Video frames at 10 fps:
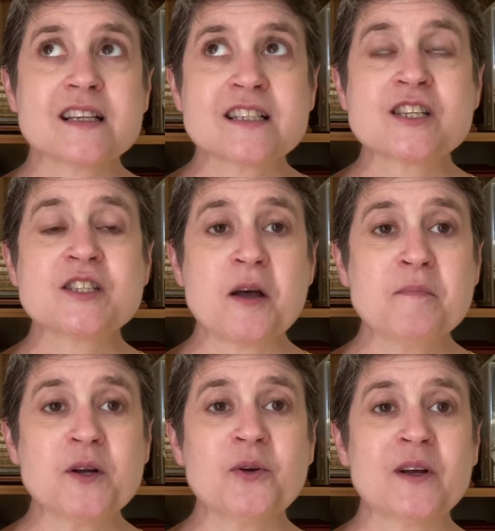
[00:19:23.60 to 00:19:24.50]
to some
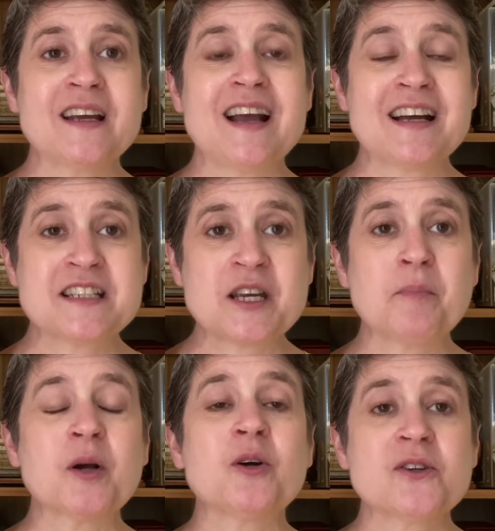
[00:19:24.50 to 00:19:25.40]
degree, a
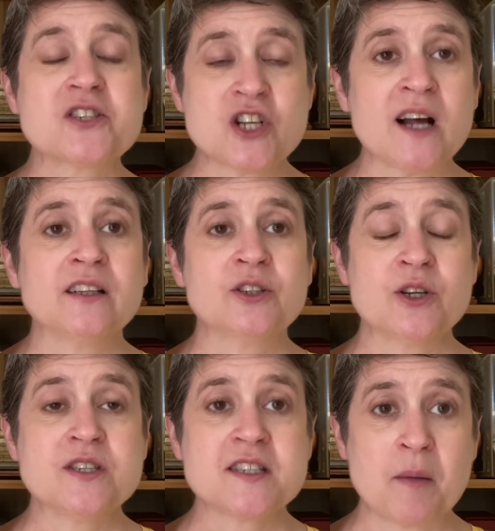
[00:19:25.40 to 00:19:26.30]
typical
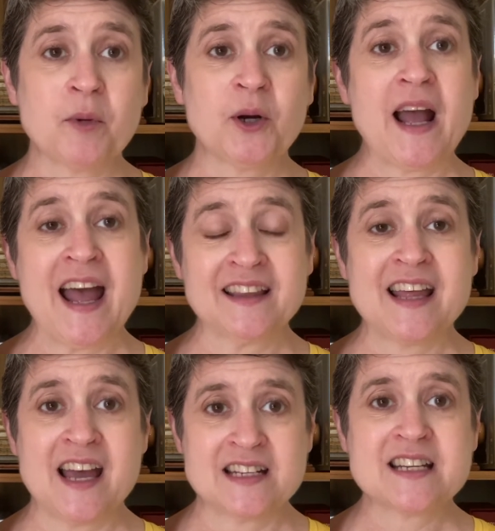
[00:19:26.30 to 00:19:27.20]
childhood summer at
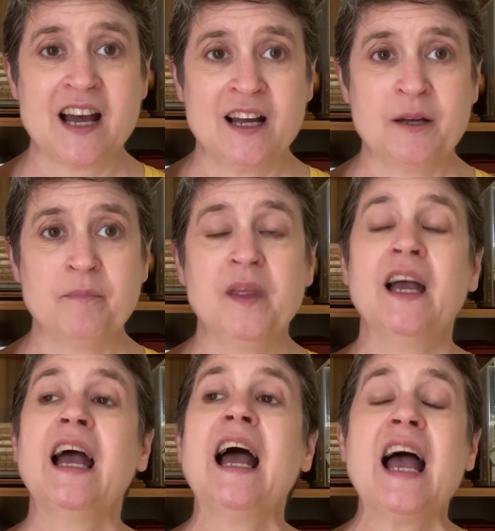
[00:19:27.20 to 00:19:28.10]
that time,
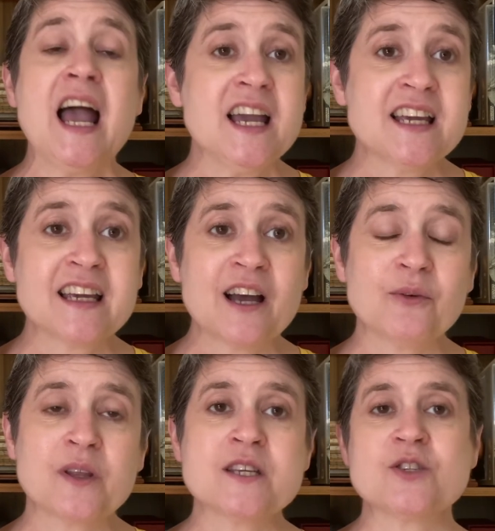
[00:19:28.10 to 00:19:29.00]
hanging out
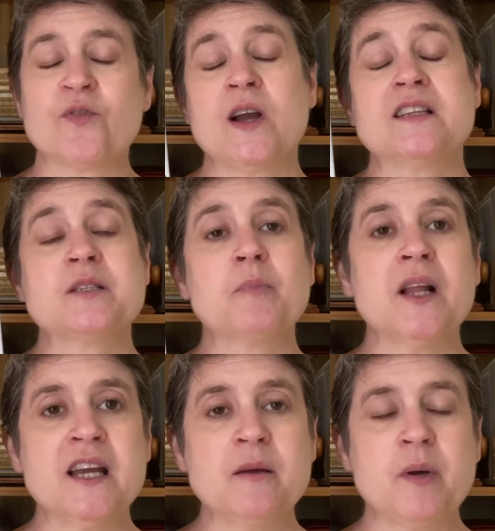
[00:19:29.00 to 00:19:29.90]
with his friends,
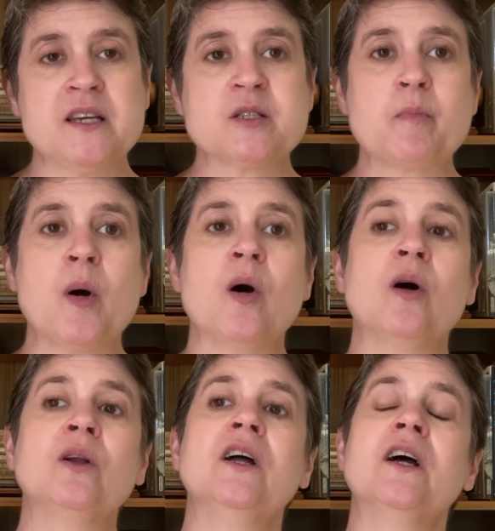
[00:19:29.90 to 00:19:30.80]
playing
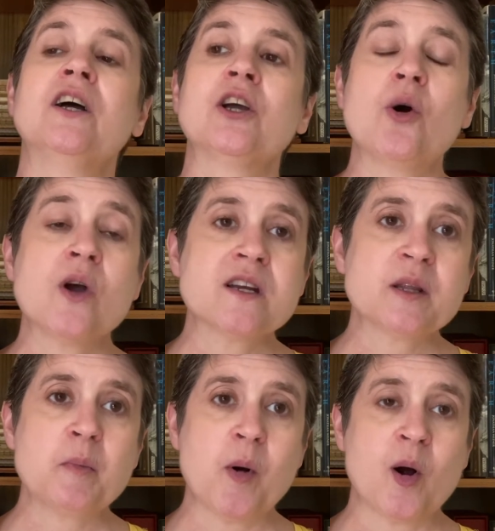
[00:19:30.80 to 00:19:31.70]
baseball, going to
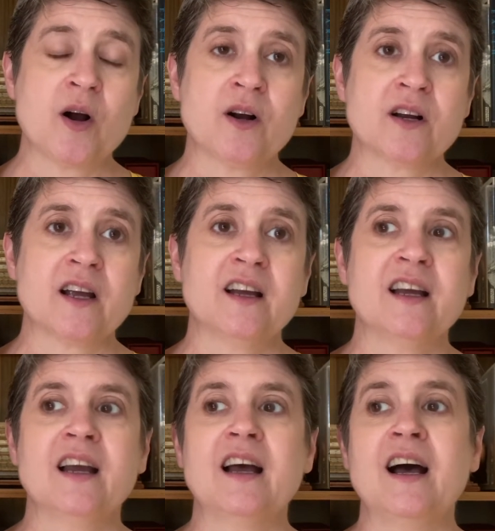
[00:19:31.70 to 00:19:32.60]
the park,
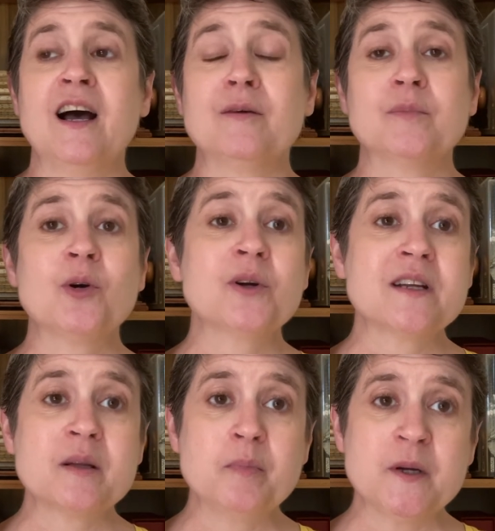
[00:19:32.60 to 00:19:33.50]
um, going to
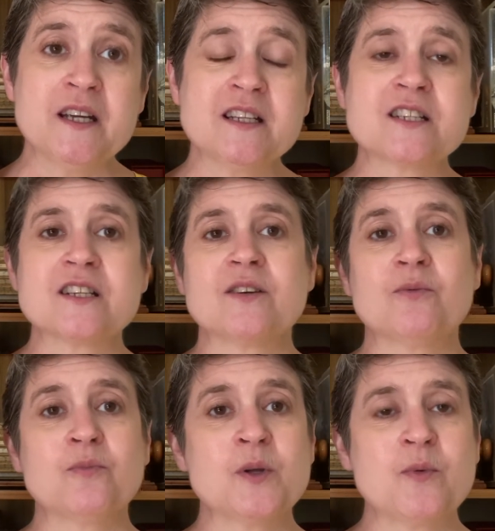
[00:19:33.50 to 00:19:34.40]
the beach
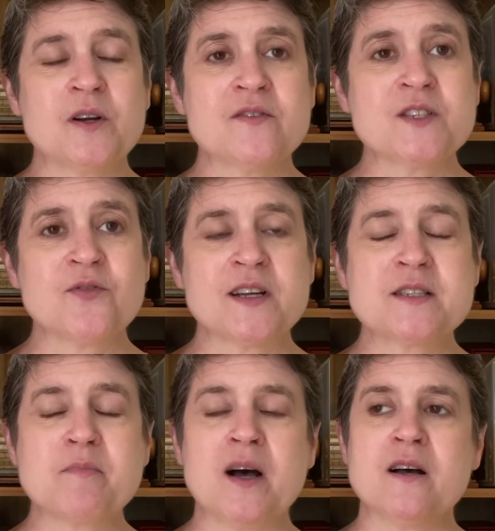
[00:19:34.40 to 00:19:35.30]
with one of his
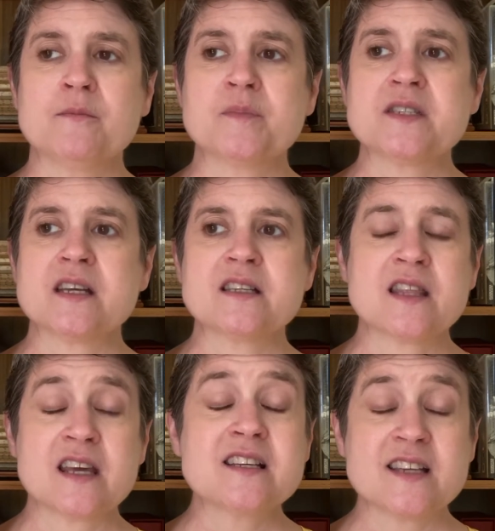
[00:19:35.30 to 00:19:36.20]
friend's moms,
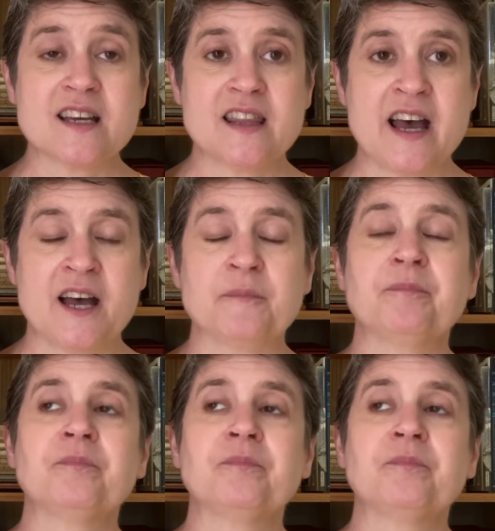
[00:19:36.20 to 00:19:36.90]
things like that.